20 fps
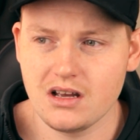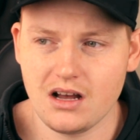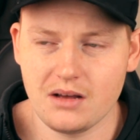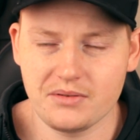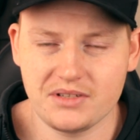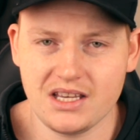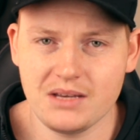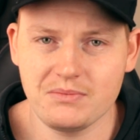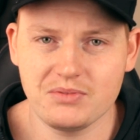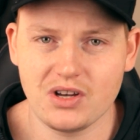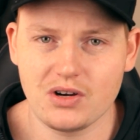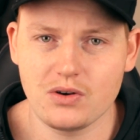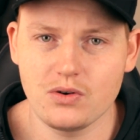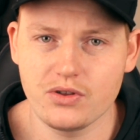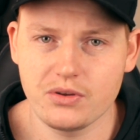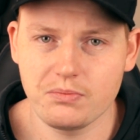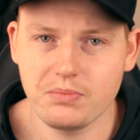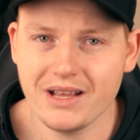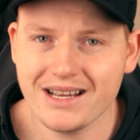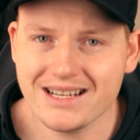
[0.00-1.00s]
it seems like all
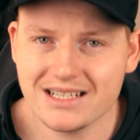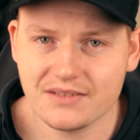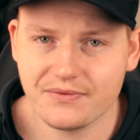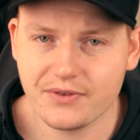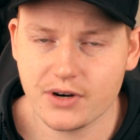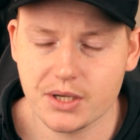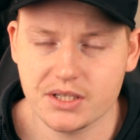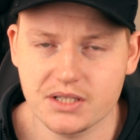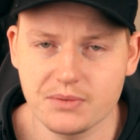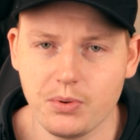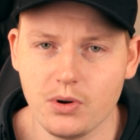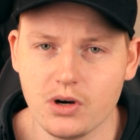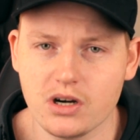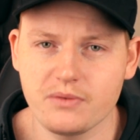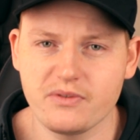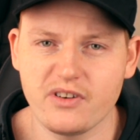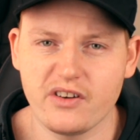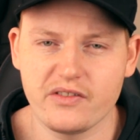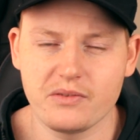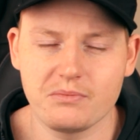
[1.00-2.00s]
the players are very
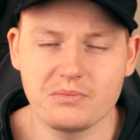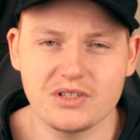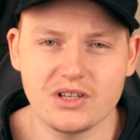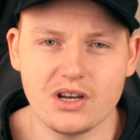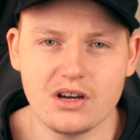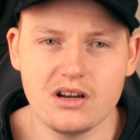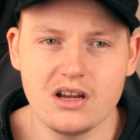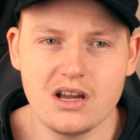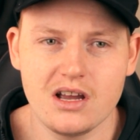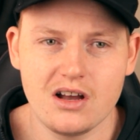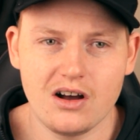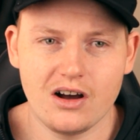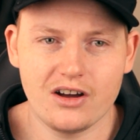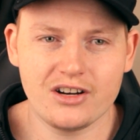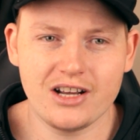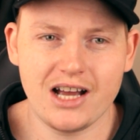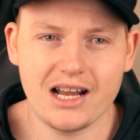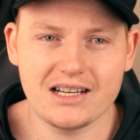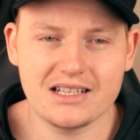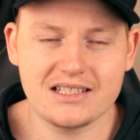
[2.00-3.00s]
supportive of him. So I
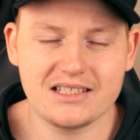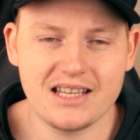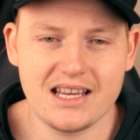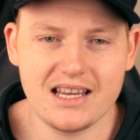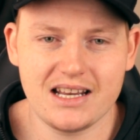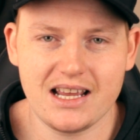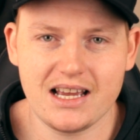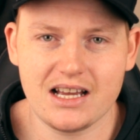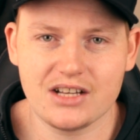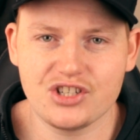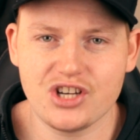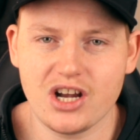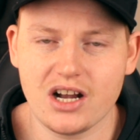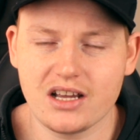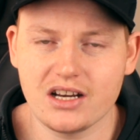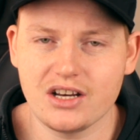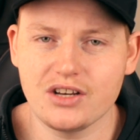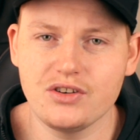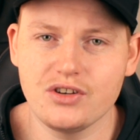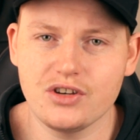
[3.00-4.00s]
don't understand how
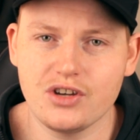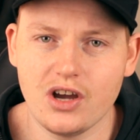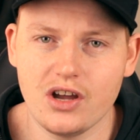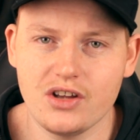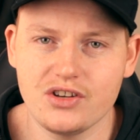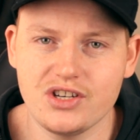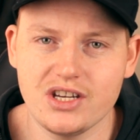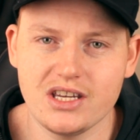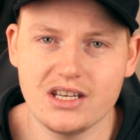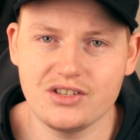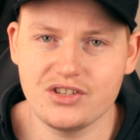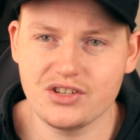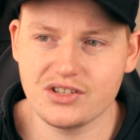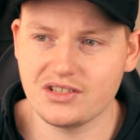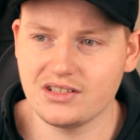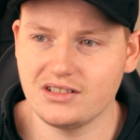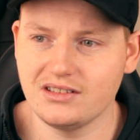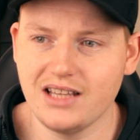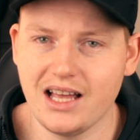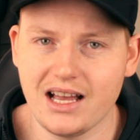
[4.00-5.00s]
chucking a new coach in
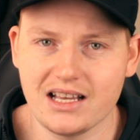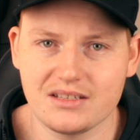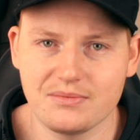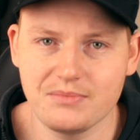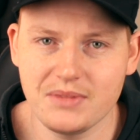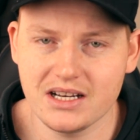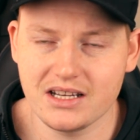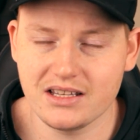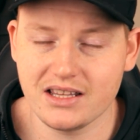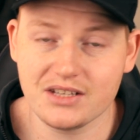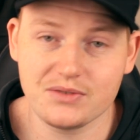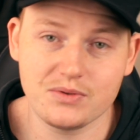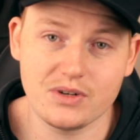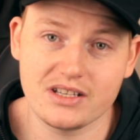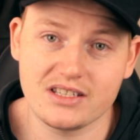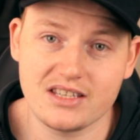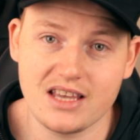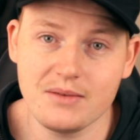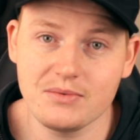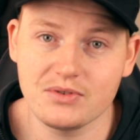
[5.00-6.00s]
just last minute. That's what
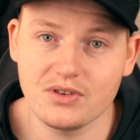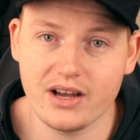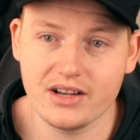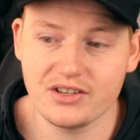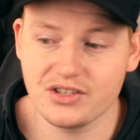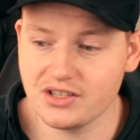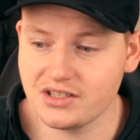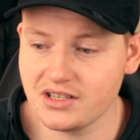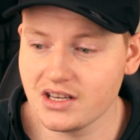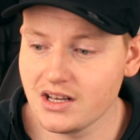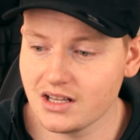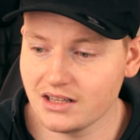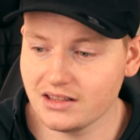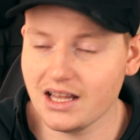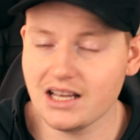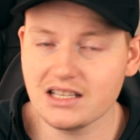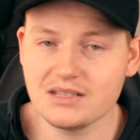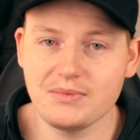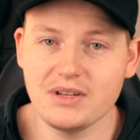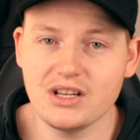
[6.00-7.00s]
it seems like. Just
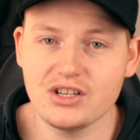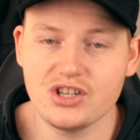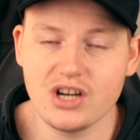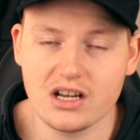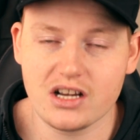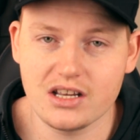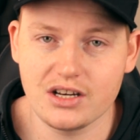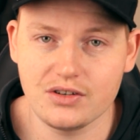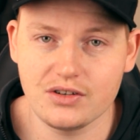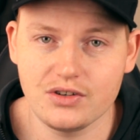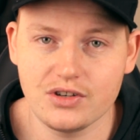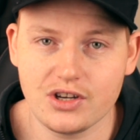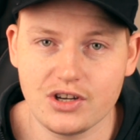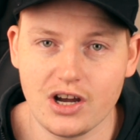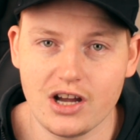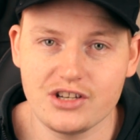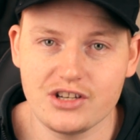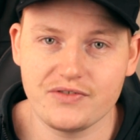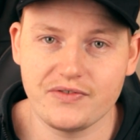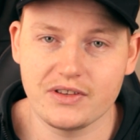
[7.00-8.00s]
last minute chucking a new
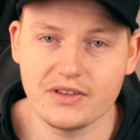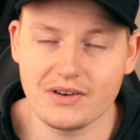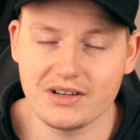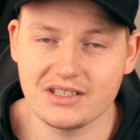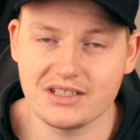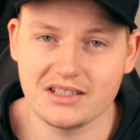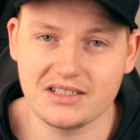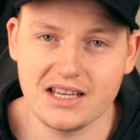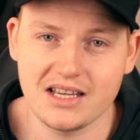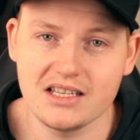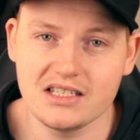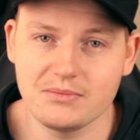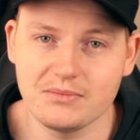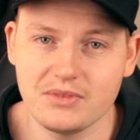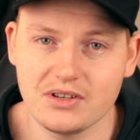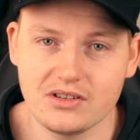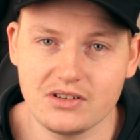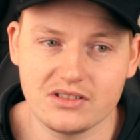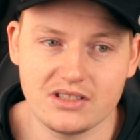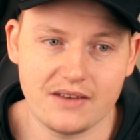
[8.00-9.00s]
coach for the rest of the season
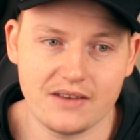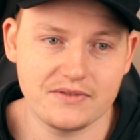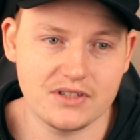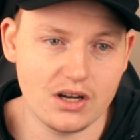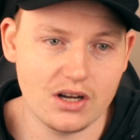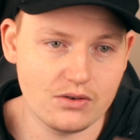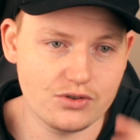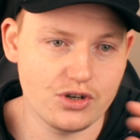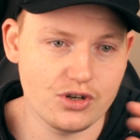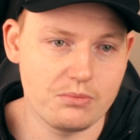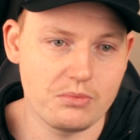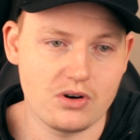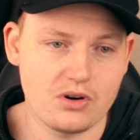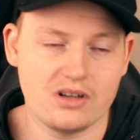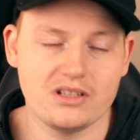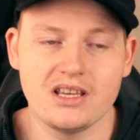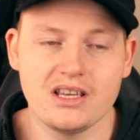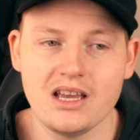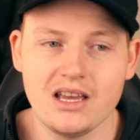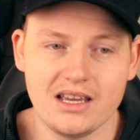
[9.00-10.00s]
because they've told John
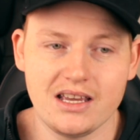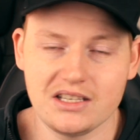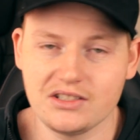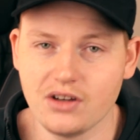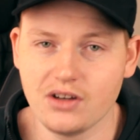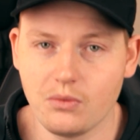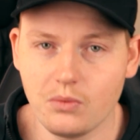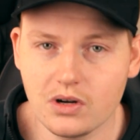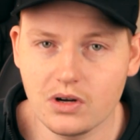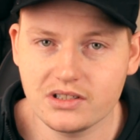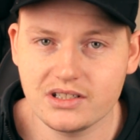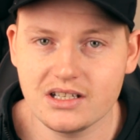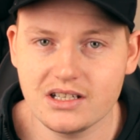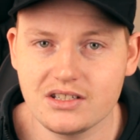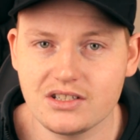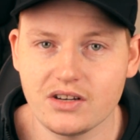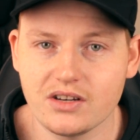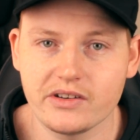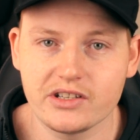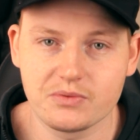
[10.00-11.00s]
Morris he's not
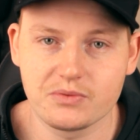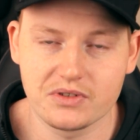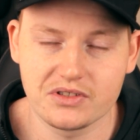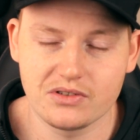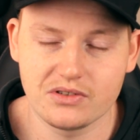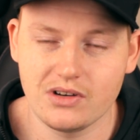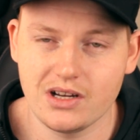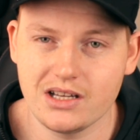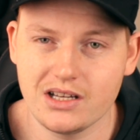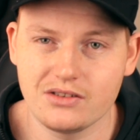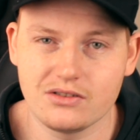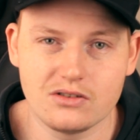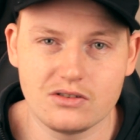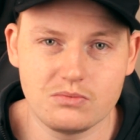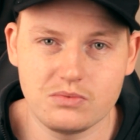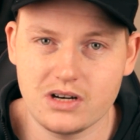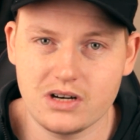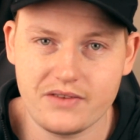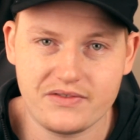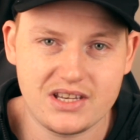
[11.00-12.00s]
wanted, so he's resigned or
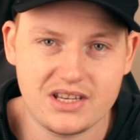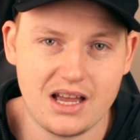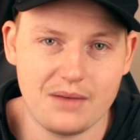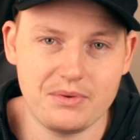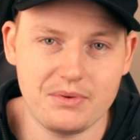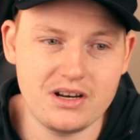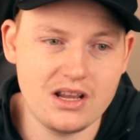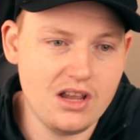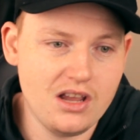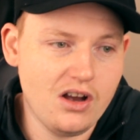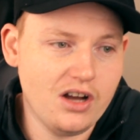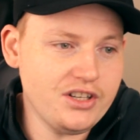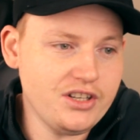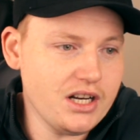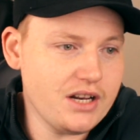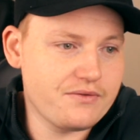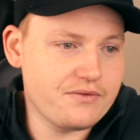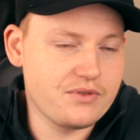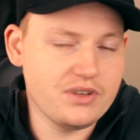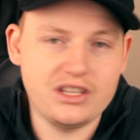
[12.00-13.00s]
whatever's happened. I
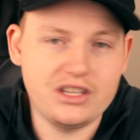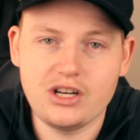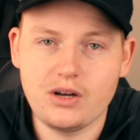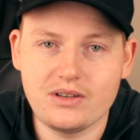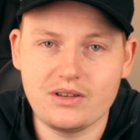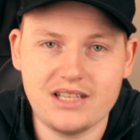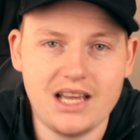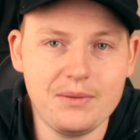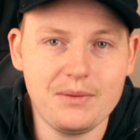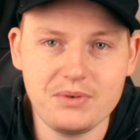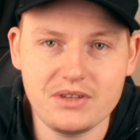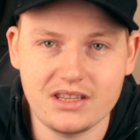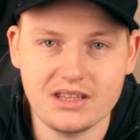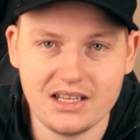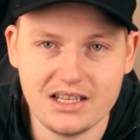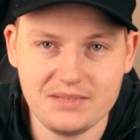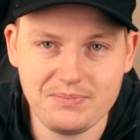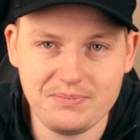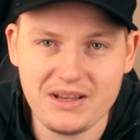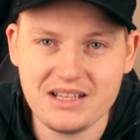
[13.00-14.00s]
don't even really know what's happened.
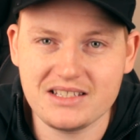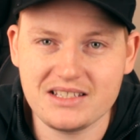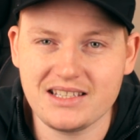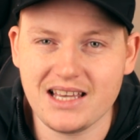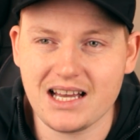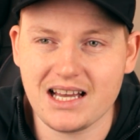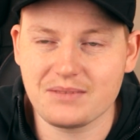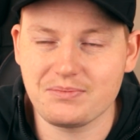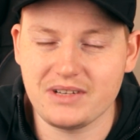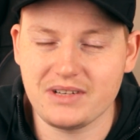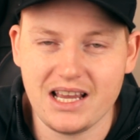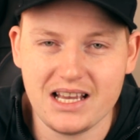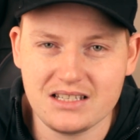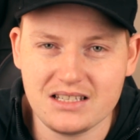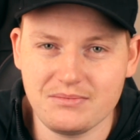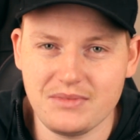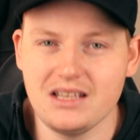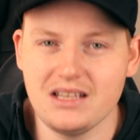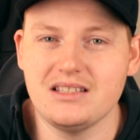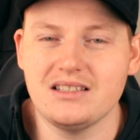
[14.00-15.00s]
He's been sacked, but he
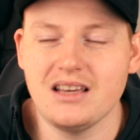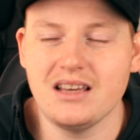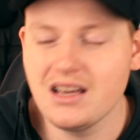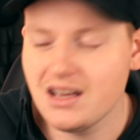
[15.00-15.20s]
hasn't been...